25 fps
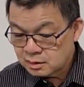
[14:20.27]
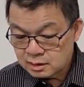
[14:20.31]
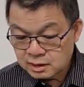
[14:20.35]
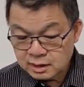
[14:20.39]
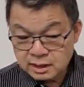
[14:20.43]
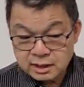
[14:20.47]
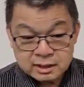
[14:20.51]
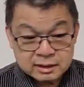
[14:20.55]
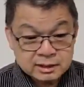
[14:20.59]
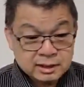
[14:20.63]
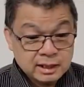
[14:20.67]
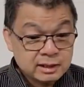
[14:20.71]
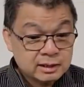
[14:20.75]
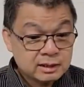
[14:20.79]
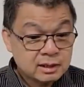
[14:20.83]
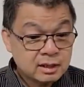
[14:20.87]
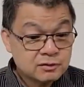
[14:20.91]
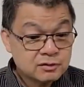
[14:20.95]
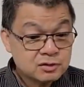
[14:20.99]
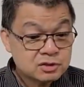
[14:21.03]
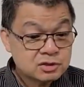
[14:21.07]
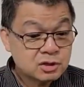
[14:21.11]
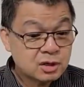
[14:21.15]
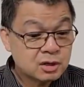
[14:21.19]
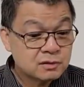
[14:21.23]
And that
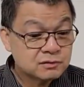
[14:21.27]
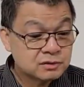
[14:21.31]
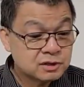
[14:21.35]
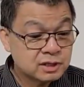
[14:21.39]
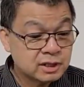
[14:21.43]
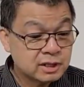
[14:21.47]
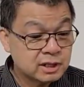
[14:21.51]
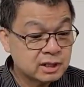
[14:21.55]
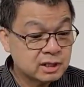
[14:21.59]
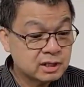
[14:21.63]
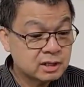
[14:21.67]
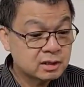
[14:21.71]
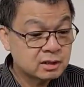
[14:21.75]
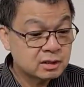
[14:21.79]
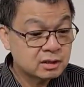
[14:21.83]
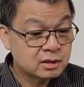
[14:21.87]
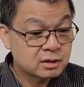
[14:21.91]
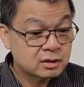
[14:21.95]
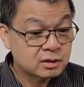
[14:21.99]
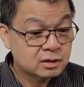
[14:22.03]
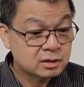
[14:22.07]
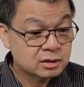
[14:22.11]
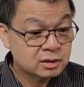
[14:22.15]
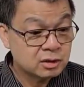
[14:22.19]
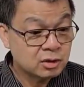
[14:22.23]
covers off the
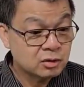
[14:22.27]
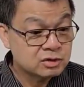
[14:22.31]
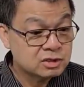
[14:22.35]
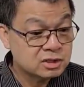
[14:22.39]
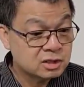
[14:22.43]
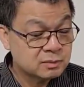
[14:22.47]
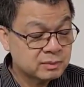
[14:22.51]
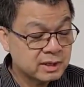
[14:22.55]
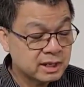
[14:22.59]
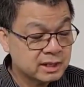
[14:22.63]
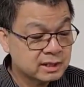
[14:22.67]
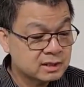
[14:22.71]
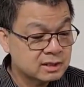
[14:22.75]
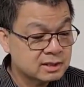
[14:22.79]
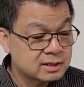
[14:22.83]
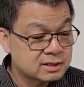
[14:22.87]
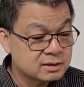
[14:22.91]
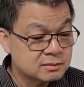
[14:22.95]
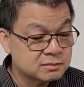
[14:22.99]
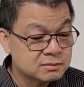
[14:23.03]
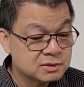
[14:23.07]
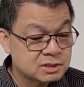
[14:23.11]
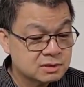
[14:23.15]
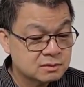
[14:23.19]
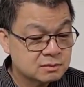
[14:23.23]
closing
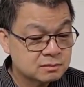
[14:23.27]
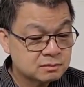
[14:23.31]
mechanisms.